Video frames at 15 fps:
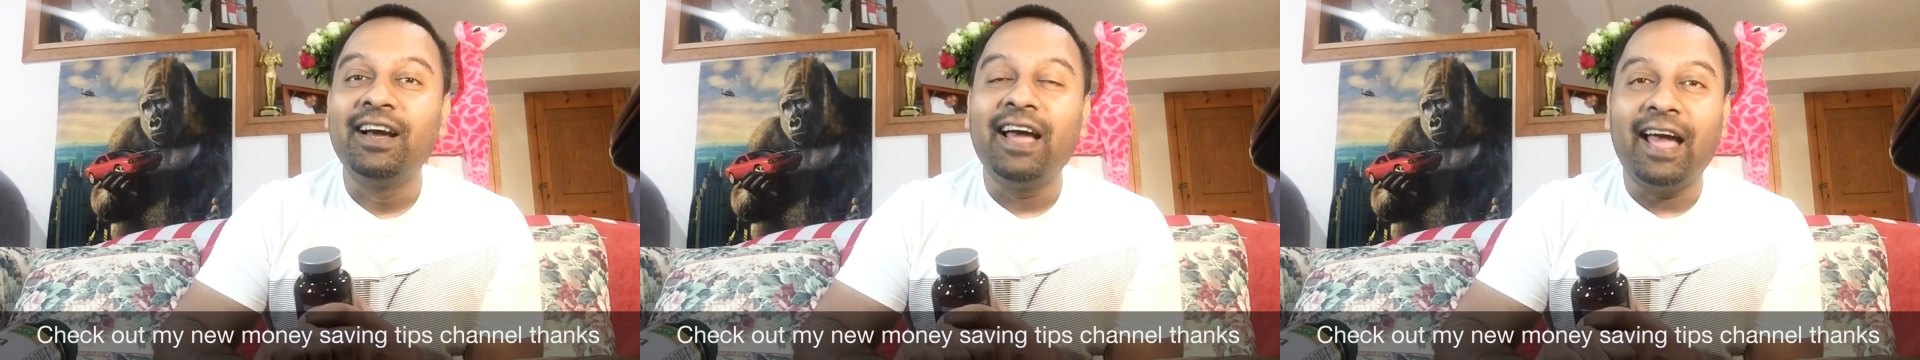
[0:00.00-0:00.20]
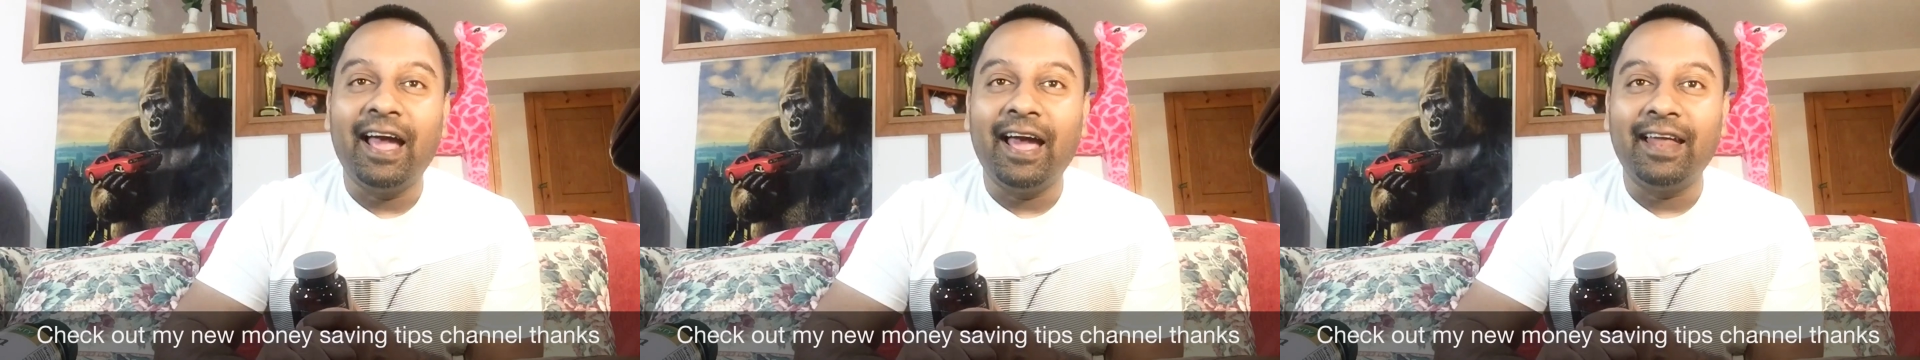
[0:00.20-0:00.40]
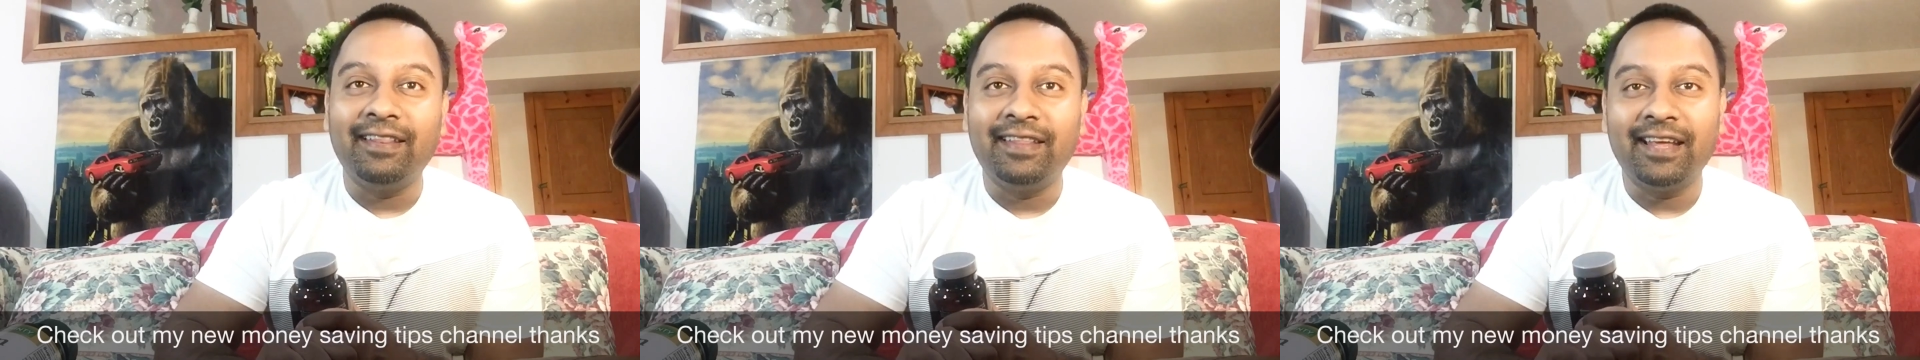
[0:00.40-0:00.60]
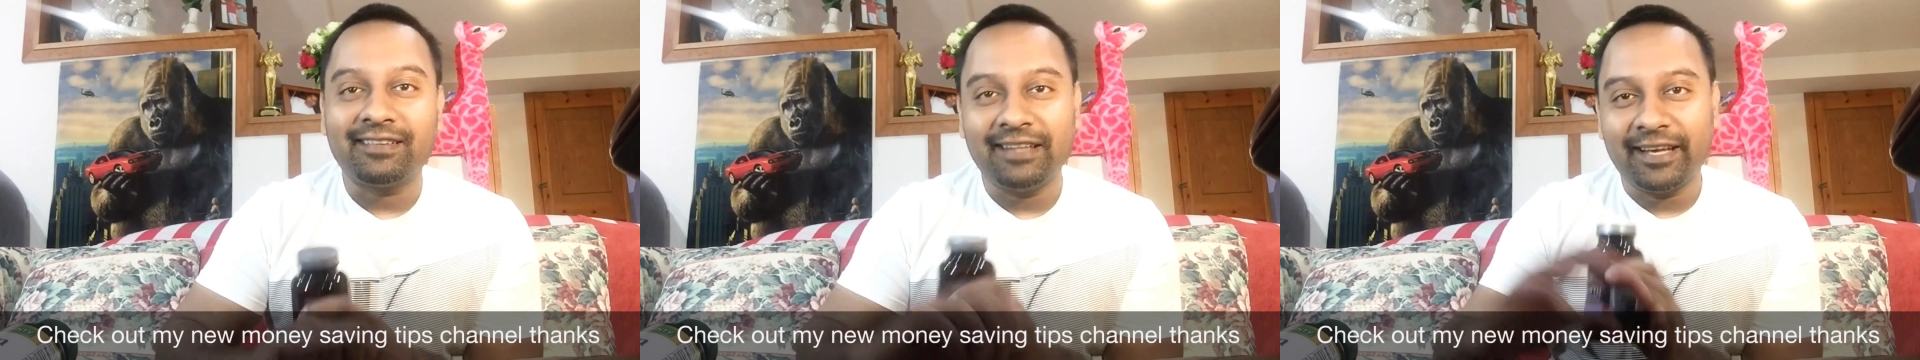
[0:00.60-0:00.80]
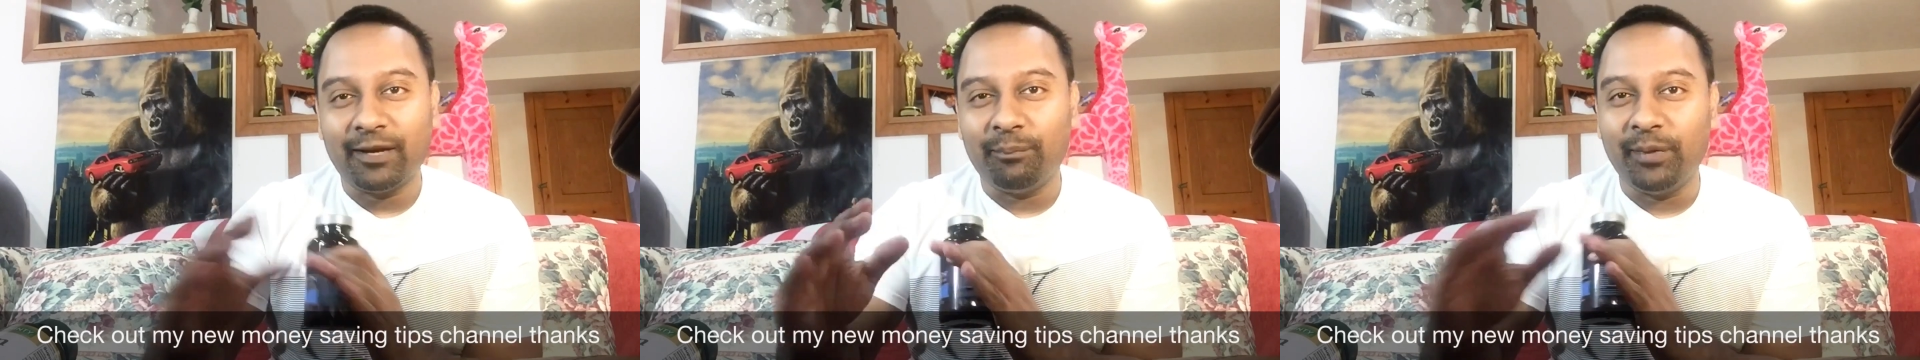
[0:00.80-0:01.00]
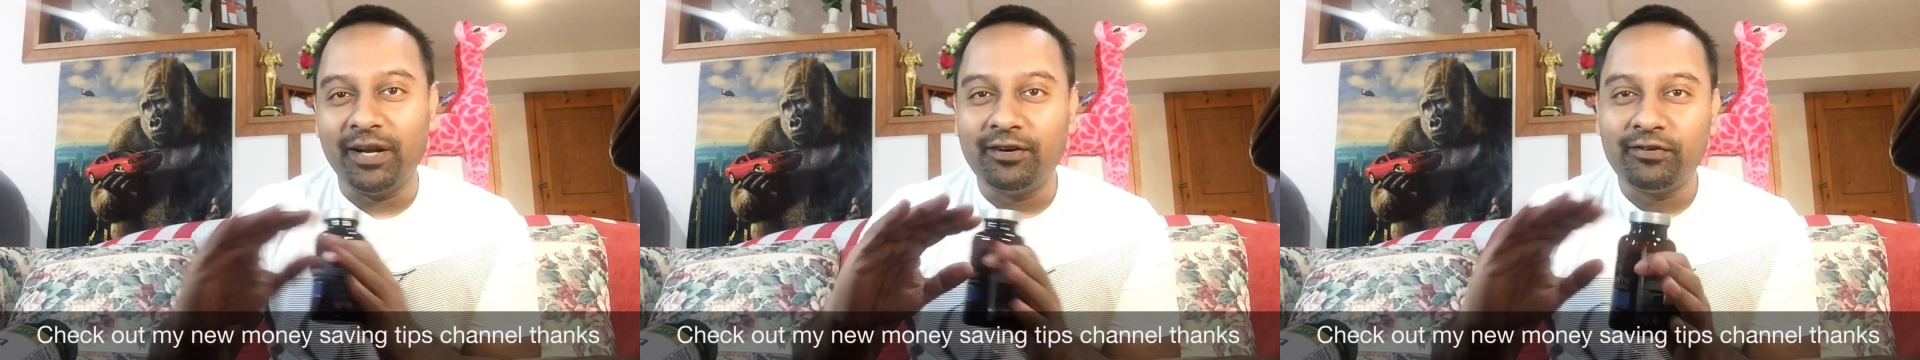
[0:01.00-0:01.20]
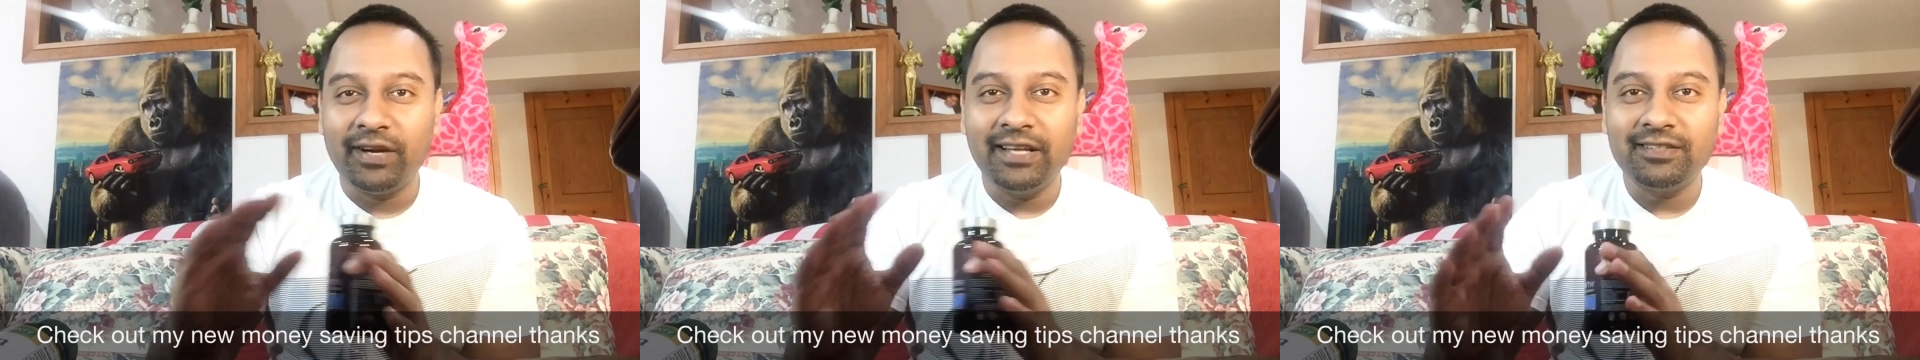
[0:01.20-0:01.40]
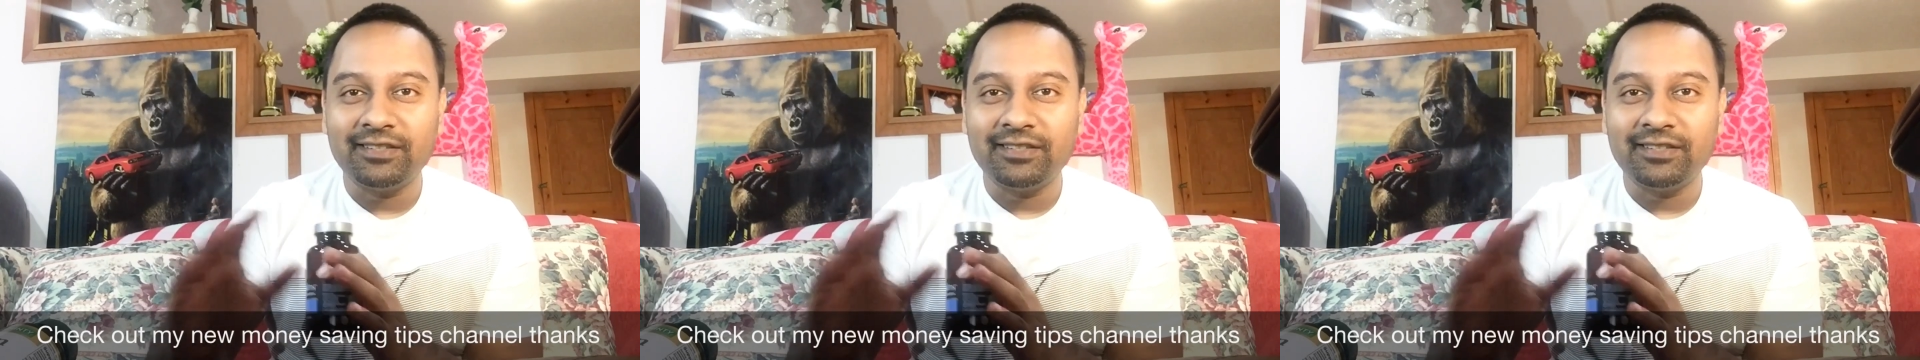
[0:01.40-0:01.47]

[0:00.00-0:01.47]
and that's like a mid-range.